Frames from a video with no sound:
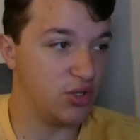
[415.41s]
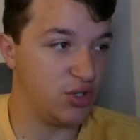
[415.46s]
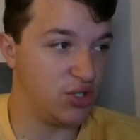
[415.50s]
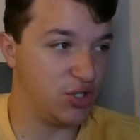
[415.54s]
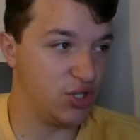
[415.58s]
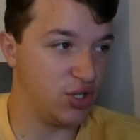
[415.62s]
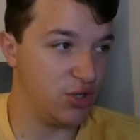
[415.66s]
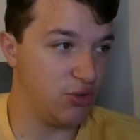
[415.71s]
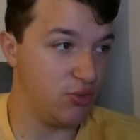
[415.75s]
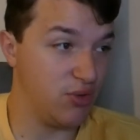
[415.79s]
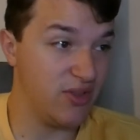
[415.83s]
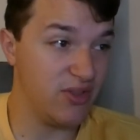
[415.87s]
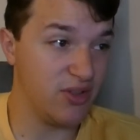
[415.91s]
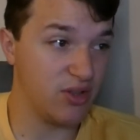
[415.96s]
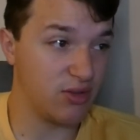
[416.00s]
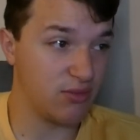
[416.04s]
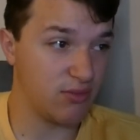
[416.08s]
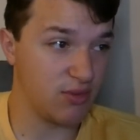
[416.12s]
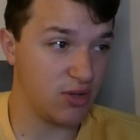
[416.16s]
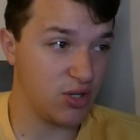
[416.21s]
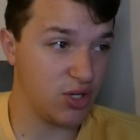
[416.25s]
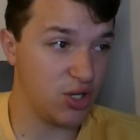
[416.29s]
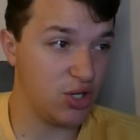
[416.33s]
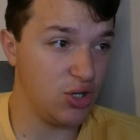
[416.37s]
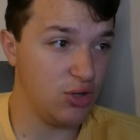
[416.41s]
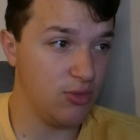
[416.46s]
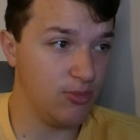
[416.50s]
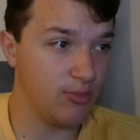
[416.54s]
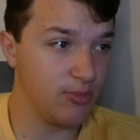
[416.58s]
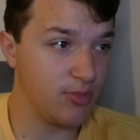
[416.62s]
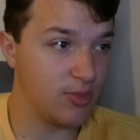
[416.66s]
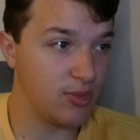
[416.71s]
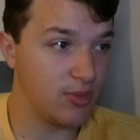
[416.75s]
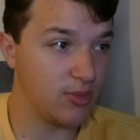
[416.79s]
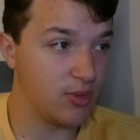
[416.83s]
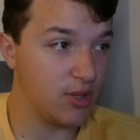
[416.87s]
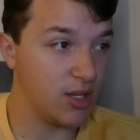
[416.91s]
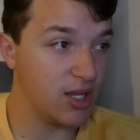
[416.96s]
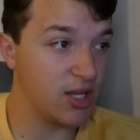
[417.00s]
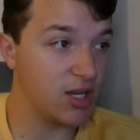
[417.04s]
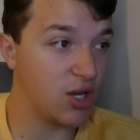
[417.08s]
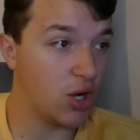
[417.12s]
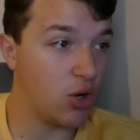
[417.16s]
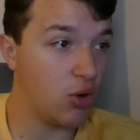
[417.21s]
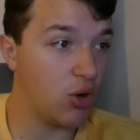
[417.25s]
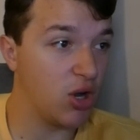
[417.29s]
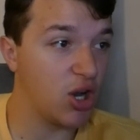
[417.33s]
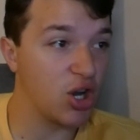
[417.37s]
two in the cup. He
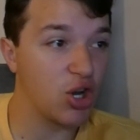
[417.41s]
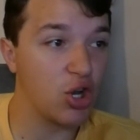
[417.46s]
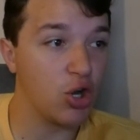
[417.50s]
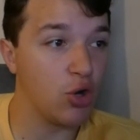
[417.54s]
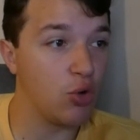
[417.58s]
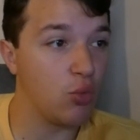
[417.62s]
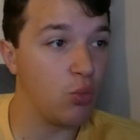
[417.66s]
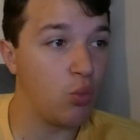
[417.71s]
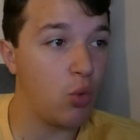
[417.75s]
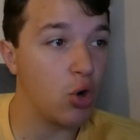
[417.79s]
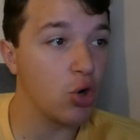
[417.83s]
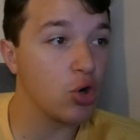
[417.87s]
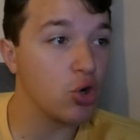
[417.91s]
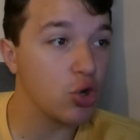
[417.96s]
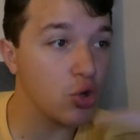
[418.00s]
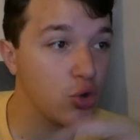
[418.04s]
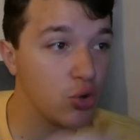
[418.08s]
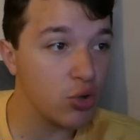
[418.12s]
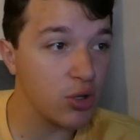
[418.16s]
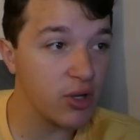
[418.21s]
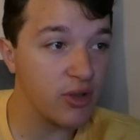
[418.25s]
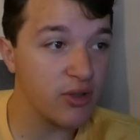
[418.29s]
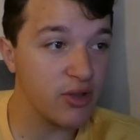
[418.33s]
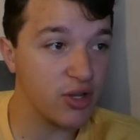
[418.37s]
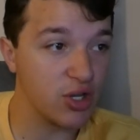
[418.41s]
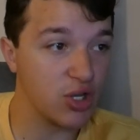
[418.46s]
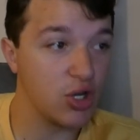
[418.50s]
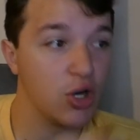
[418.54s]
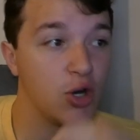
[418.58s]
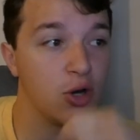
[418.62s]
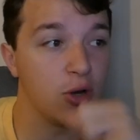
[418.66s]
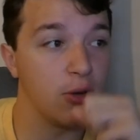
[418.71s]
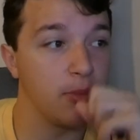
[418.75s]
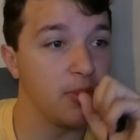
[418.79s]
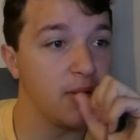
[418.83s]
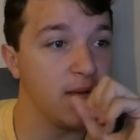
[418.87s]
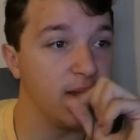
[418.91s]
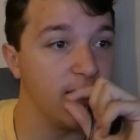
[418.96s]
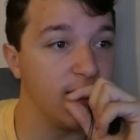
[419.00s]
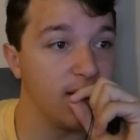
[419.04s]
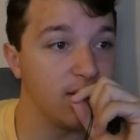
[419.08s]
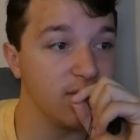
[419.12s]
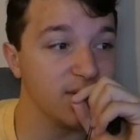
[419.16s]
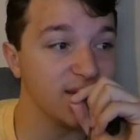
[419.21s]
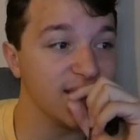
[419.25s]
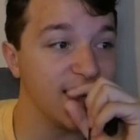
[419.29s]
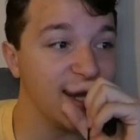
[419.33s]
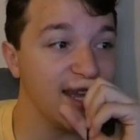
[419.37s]
got one goal in the cup, and
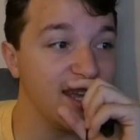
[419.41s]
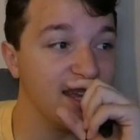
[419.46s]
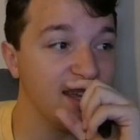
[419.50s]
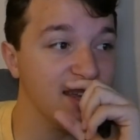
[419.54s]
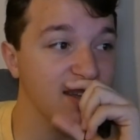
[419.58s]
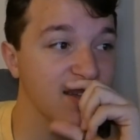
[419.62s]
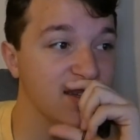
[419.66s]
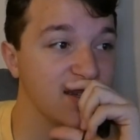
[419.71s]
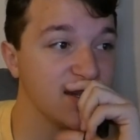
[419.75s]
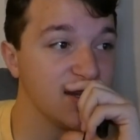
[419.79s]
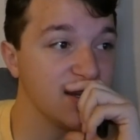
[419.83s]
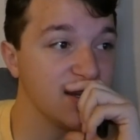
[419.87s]
that was it.